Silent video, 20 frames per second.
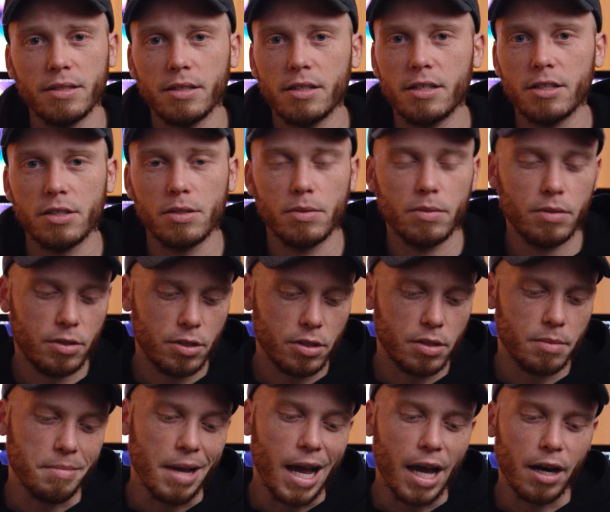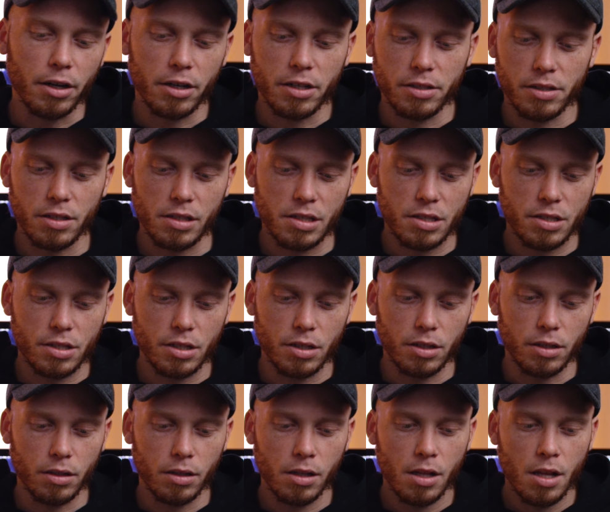it doesn't matter, because it's
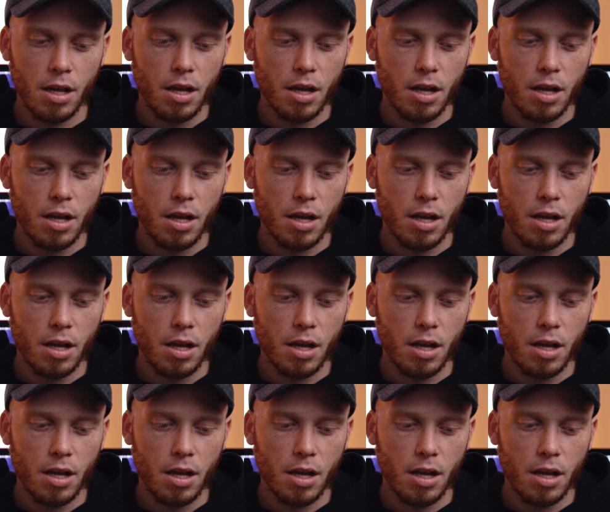still